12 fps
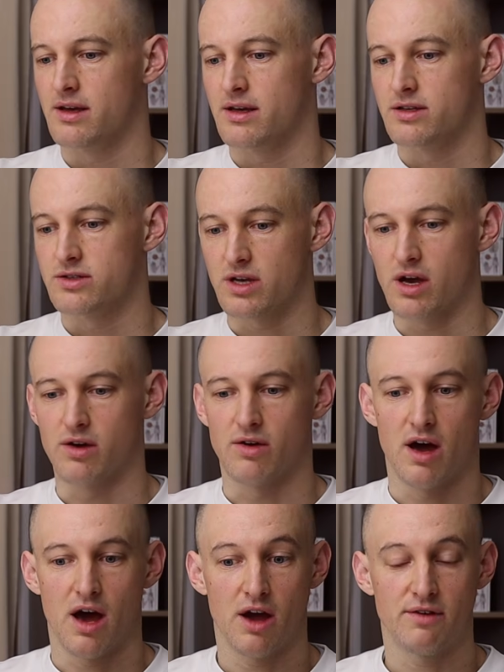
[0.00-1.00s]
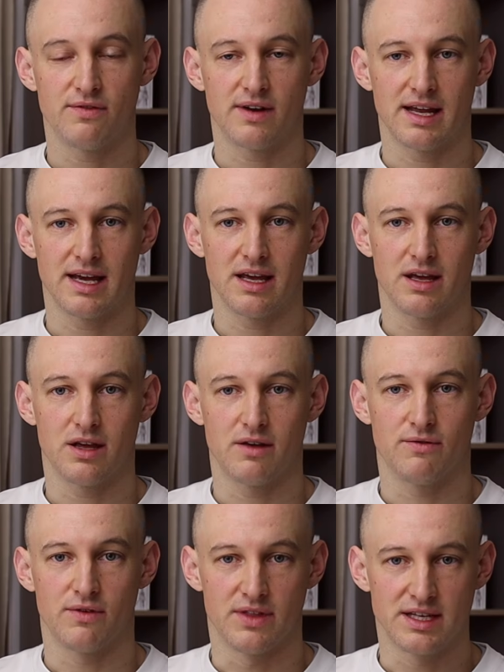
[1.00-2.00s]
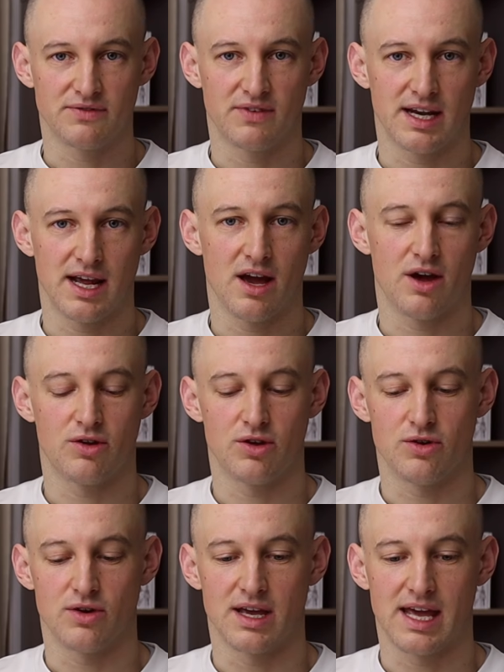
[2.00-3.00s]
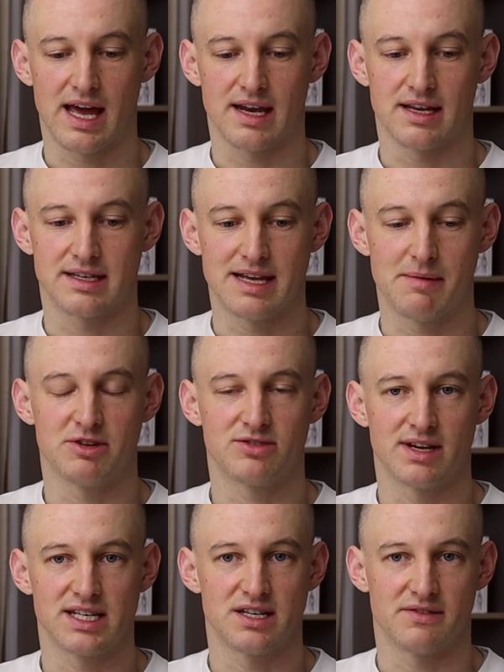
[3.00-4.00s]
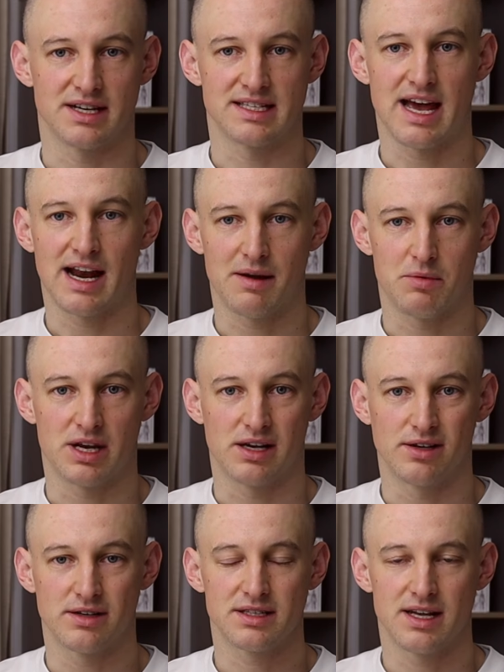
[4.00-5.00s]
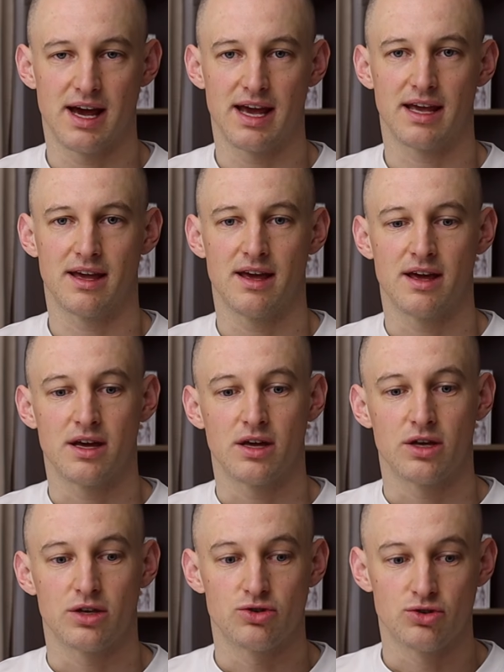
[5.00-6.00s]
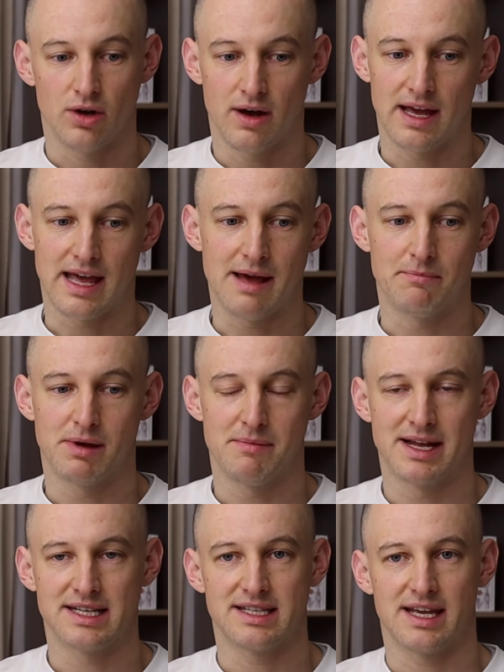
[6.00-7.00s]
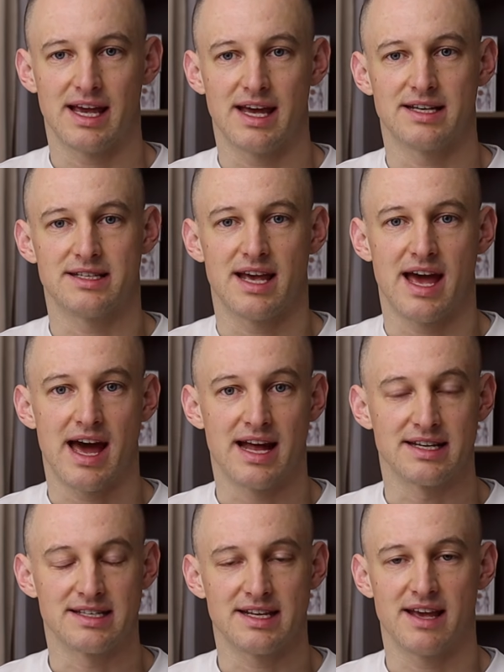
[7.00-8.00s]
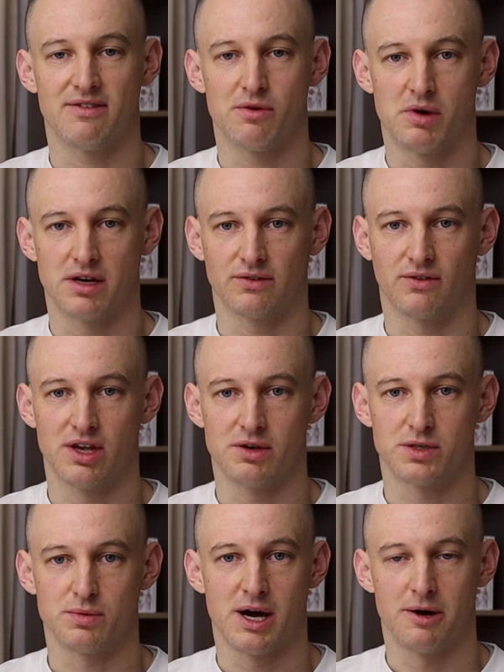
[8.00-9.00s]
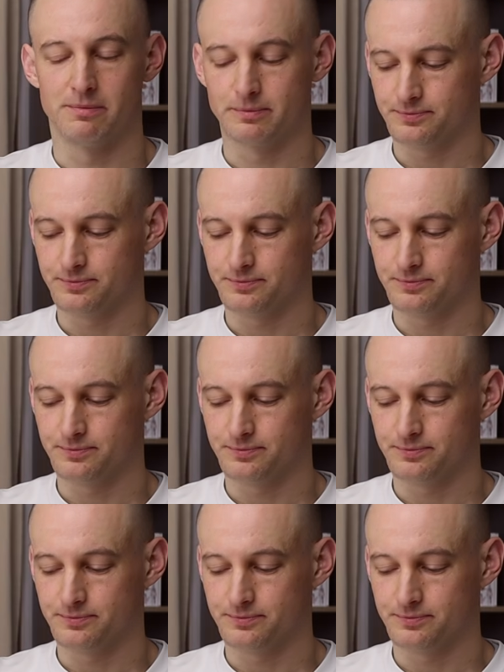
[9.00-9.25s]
So hopefully from this video, you can get a demonstration of exactly what it looks like, try implementing it and see if it works for you as well.